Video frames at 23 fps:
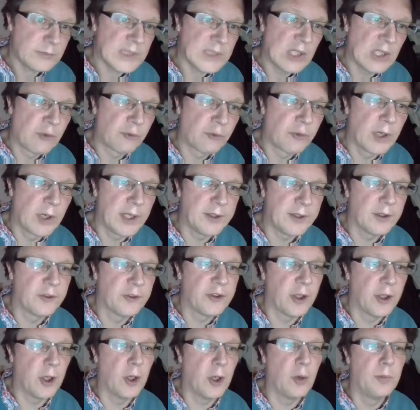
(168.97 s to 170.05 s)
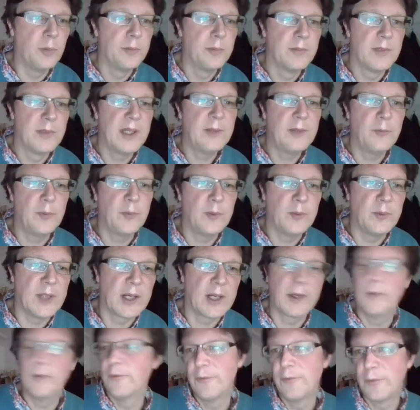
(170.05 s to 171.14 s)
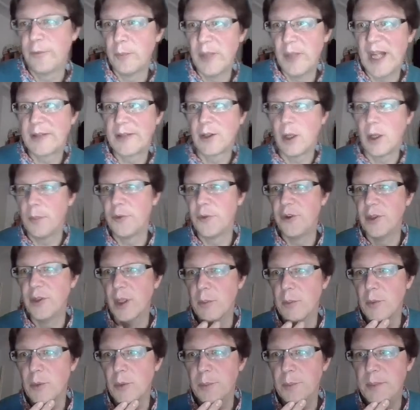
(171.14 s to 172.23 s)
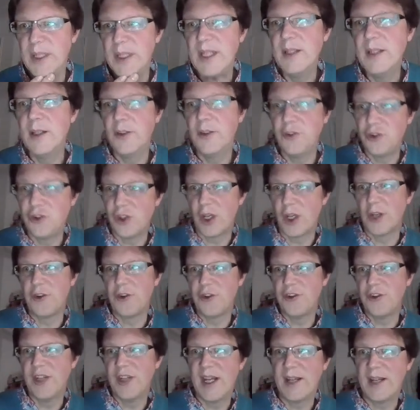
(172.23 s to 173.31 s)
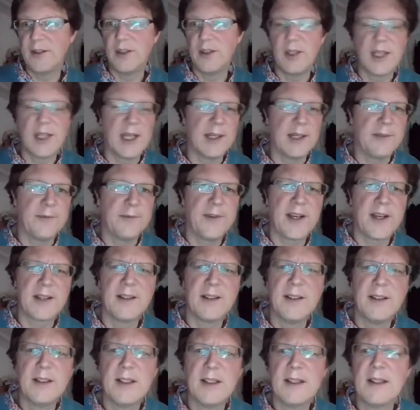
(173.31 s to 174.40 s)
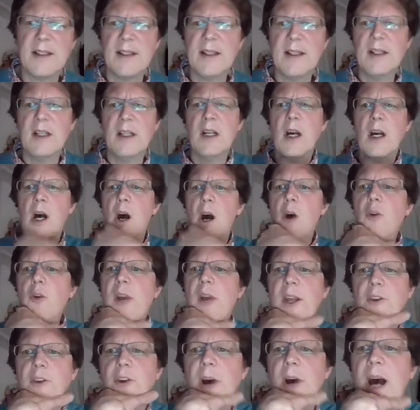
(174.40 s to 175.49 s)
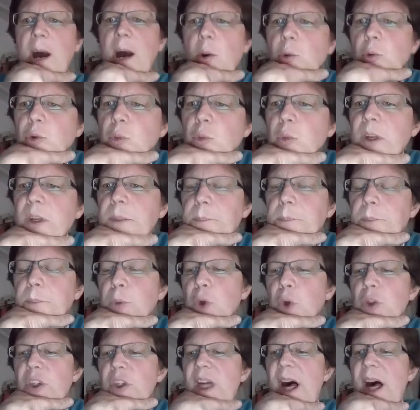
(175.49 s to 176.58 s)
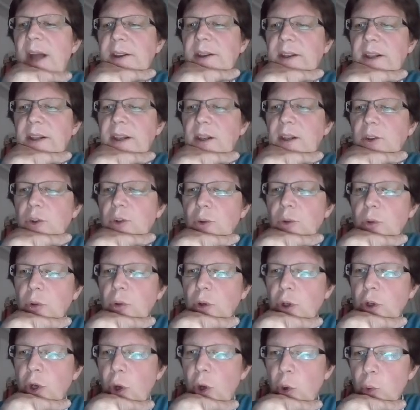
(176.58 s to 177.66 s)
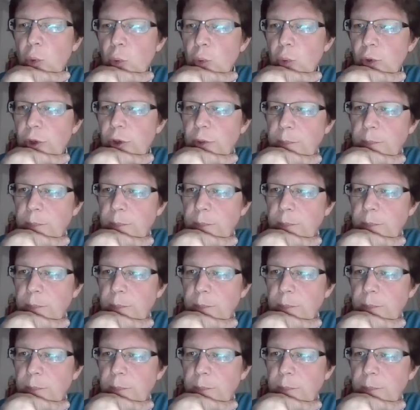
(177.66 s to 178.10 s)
Right, so from that comes the number p, the chance that you get infected. Okay, so how do we put that into code?